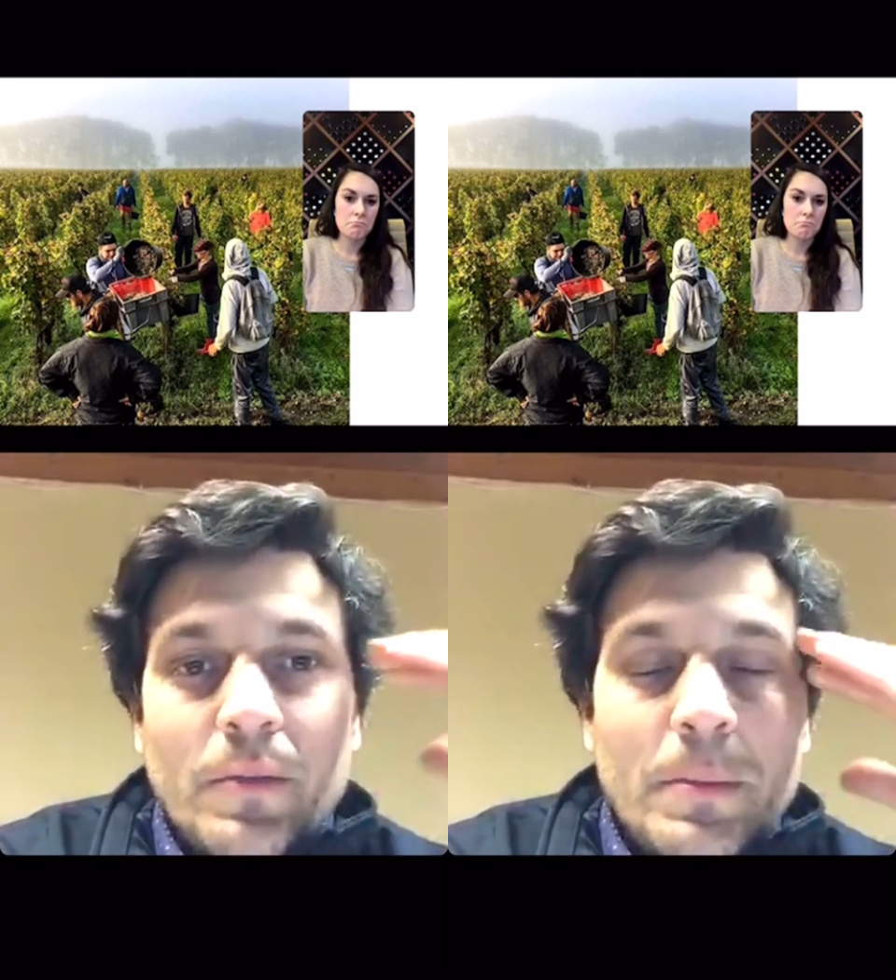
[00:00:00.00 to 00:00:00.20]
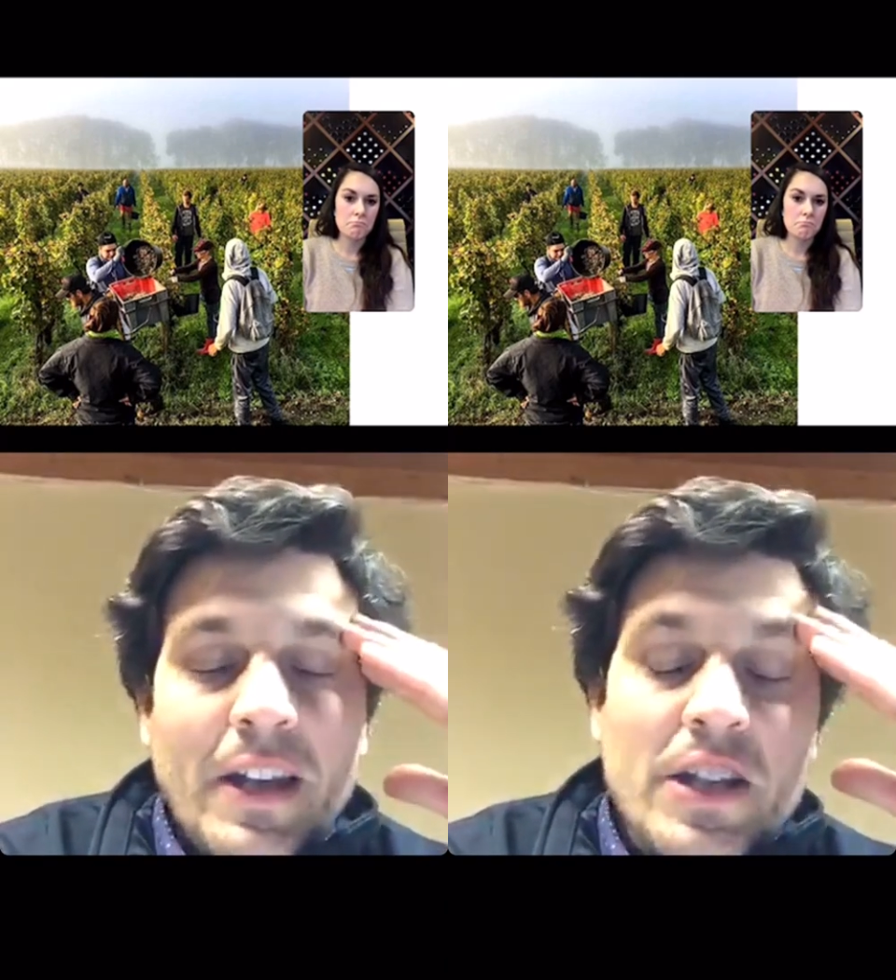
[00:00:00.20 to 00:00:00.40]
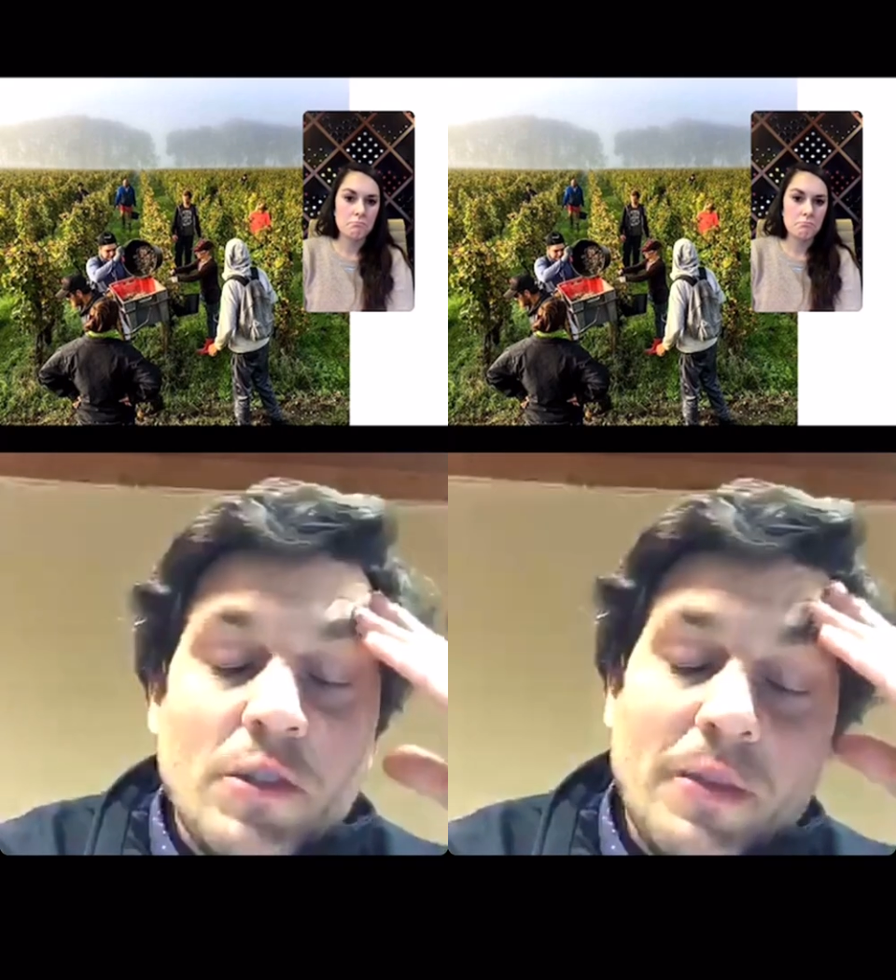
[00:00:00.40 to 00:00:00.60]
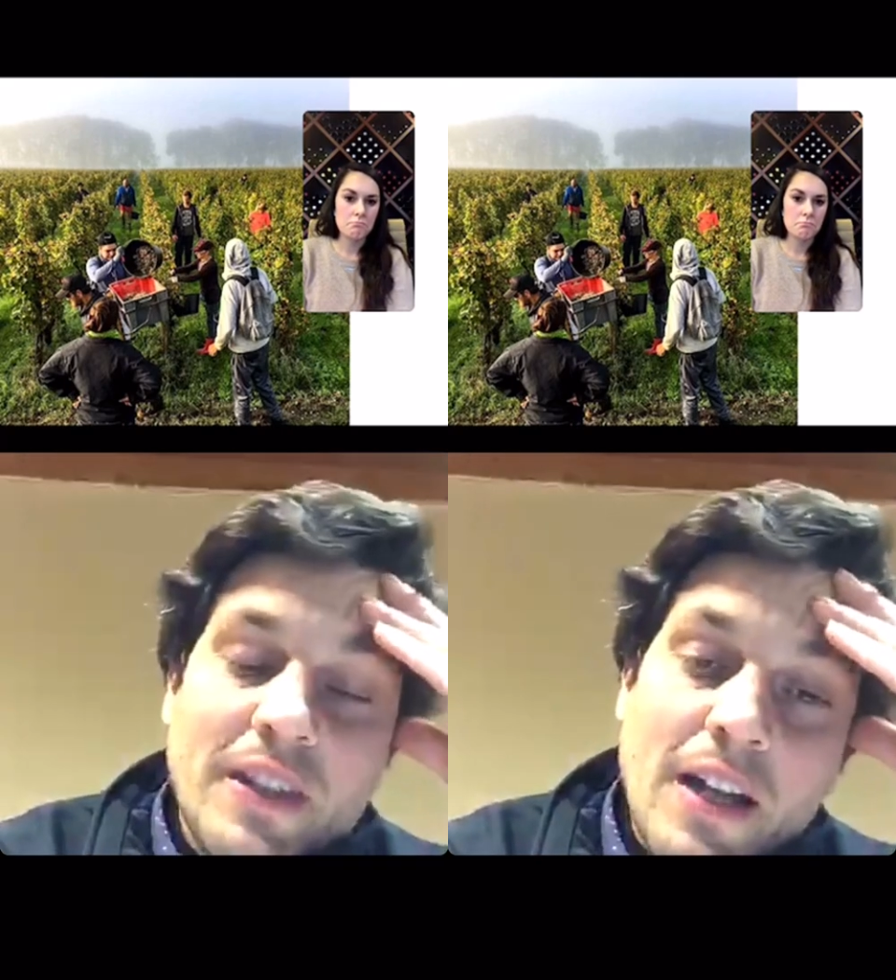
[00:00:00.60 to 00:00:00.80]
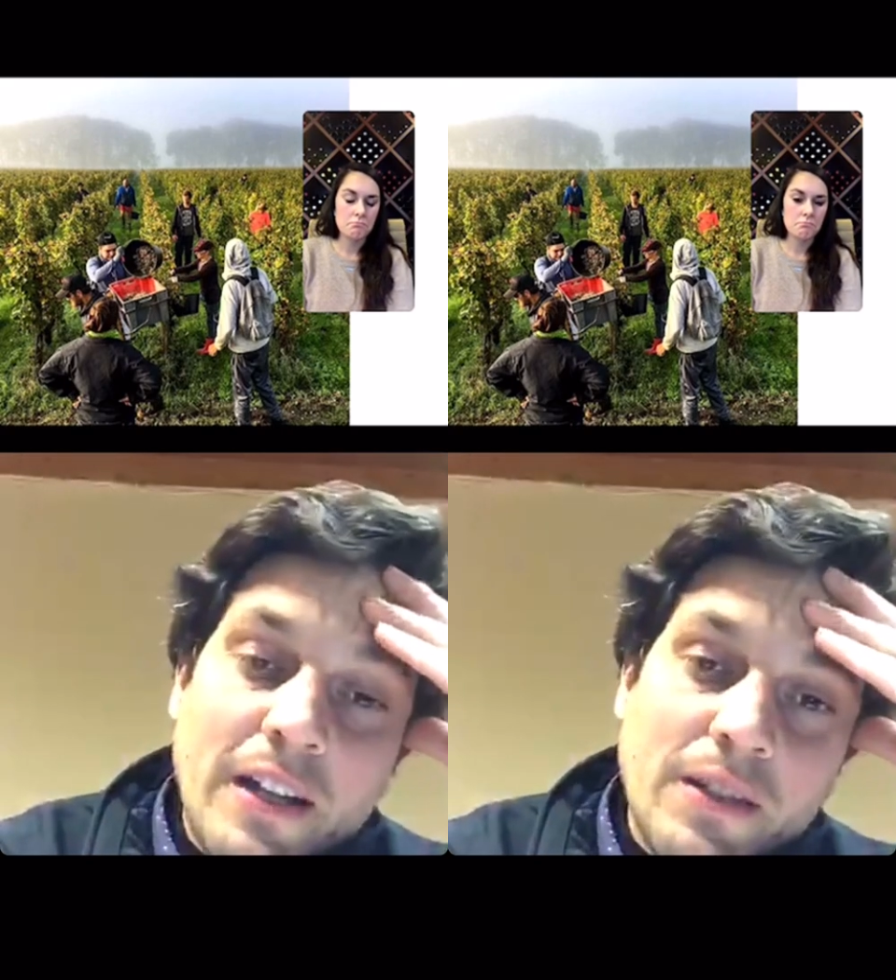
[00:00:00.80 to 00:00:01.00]
We manage the
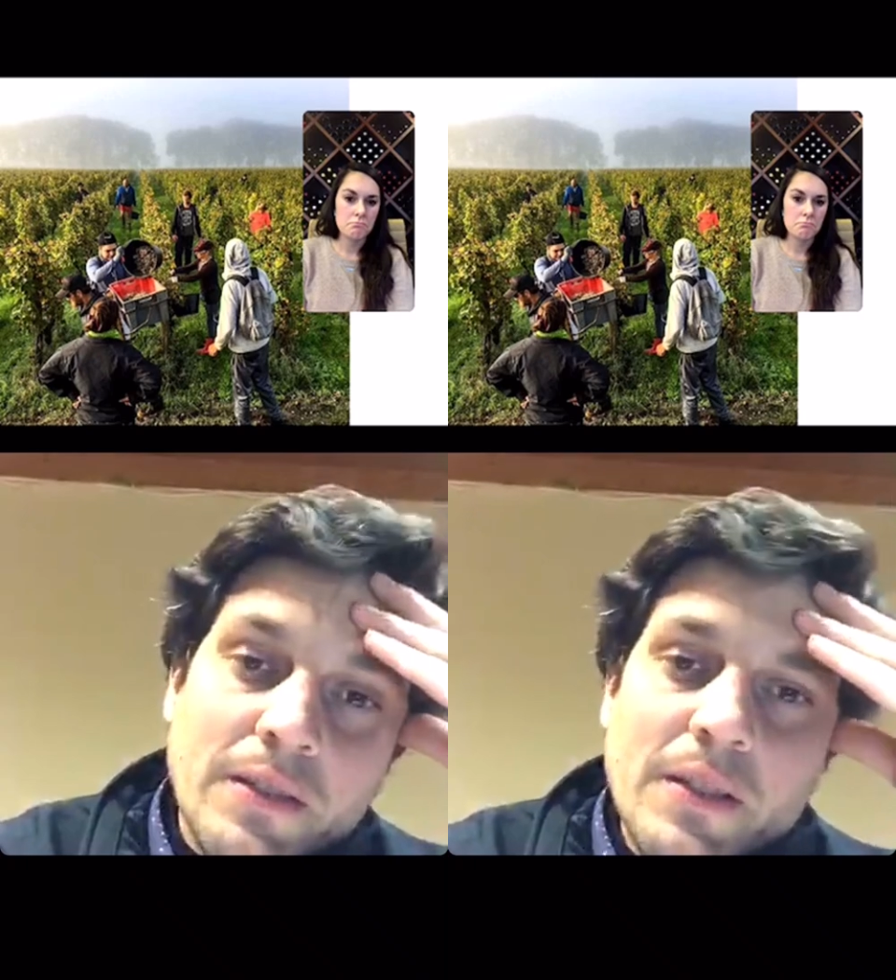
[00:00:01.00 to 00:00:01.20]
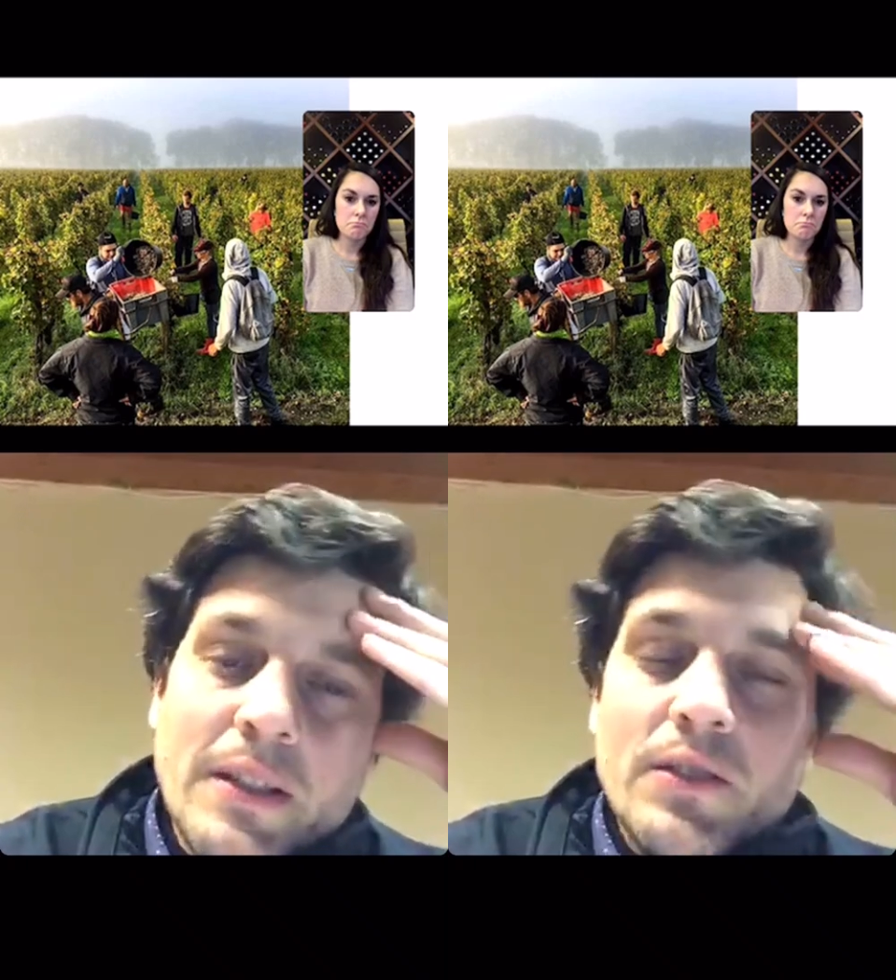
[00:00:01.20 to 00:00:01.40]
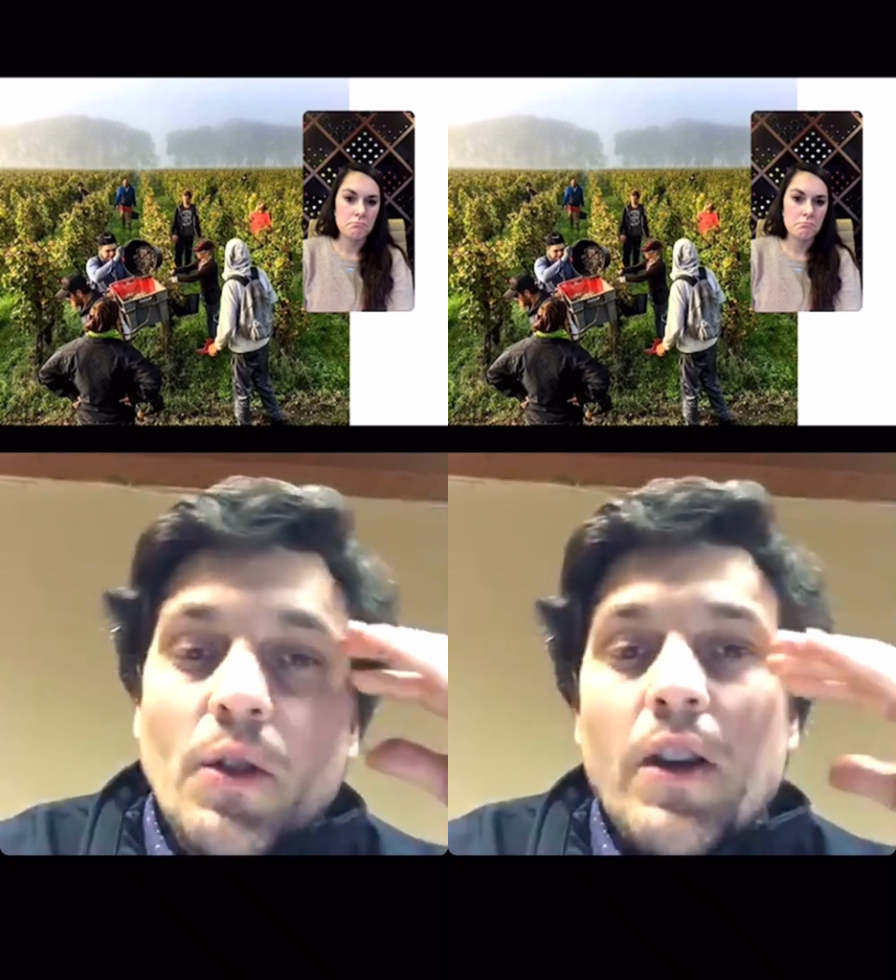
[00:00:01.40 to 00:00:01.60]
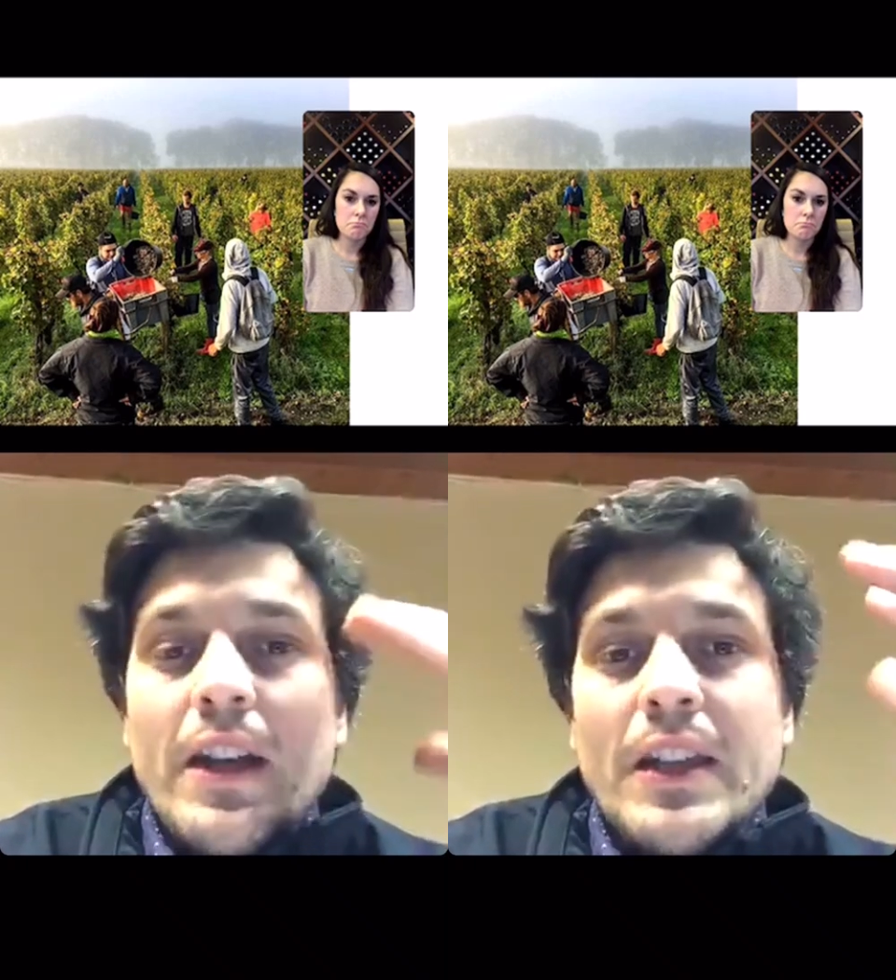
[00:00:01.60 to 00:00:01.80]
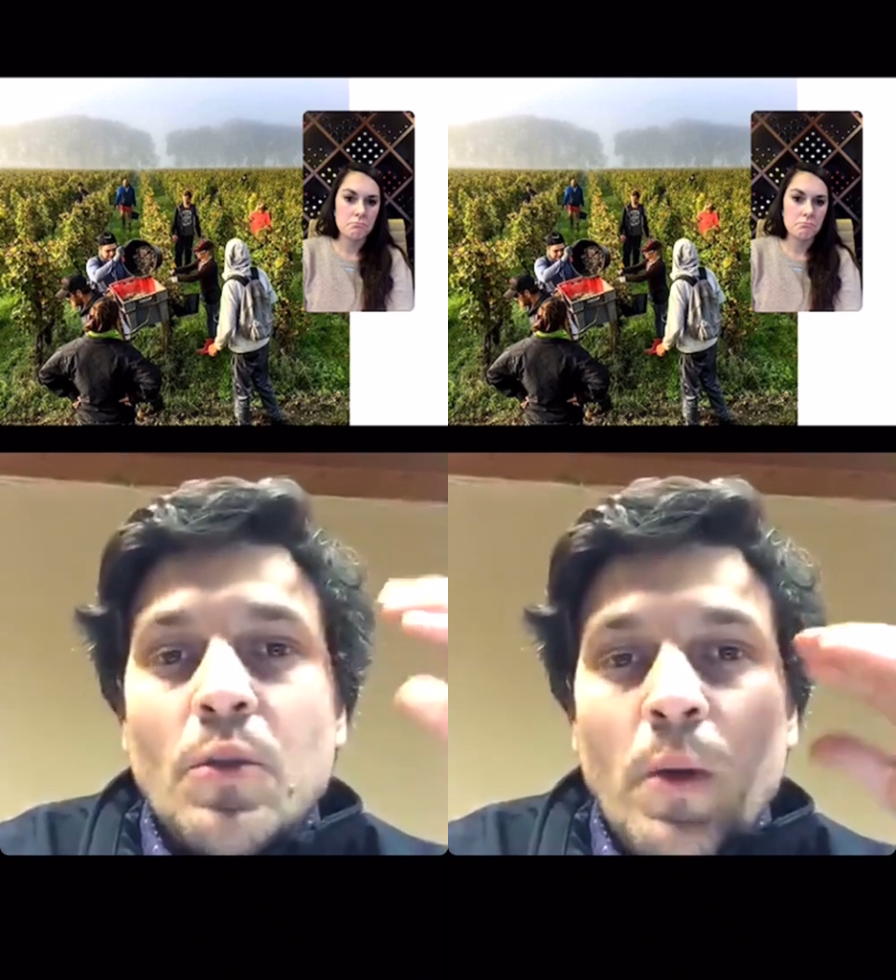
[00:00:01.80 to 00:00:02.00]
vineyard in the
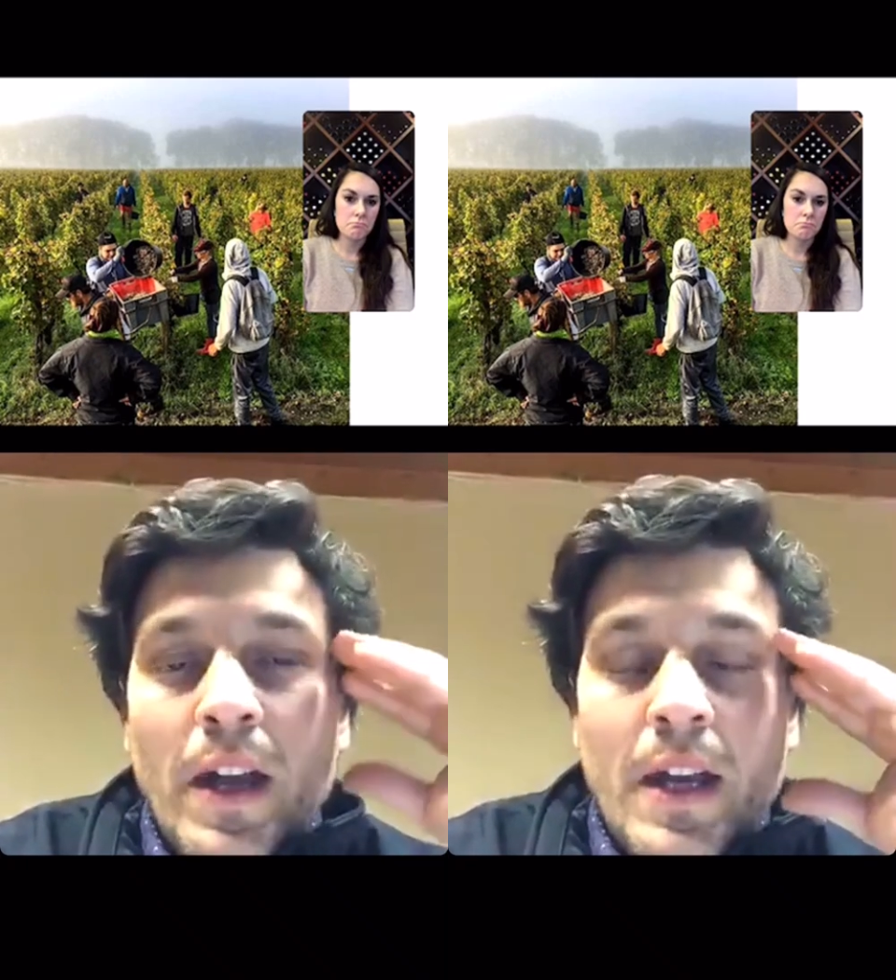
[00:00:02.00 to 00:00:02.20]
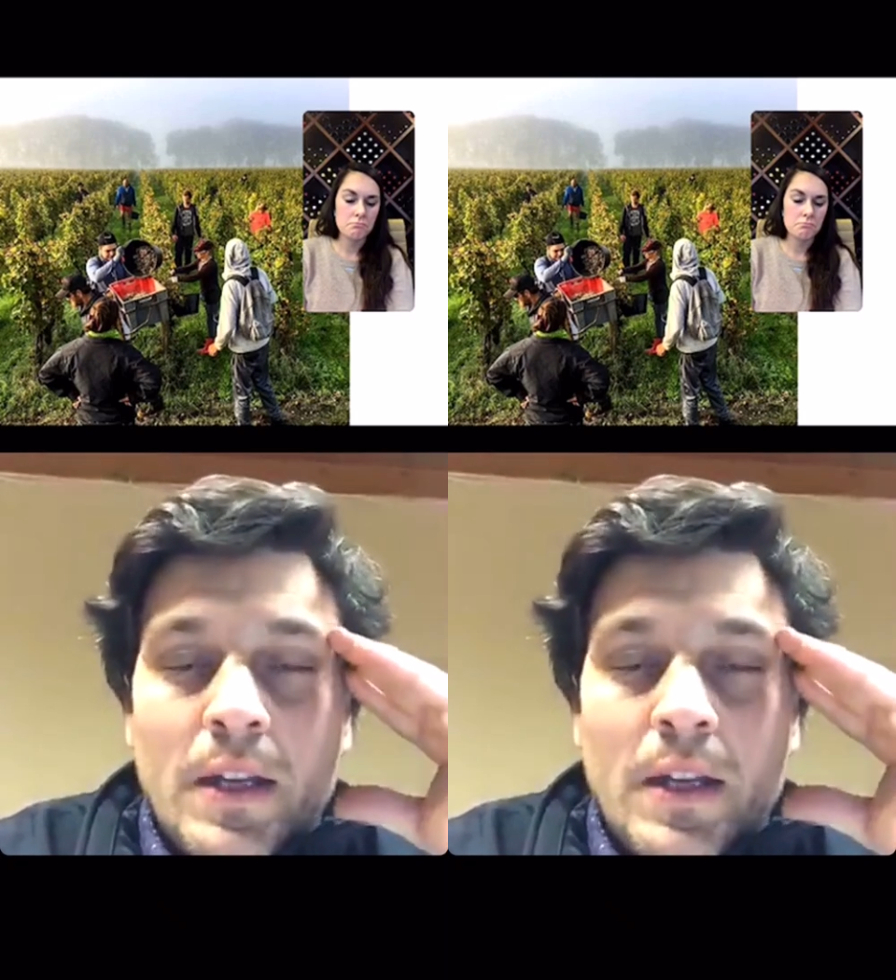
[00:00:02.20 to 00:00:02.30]
organic way,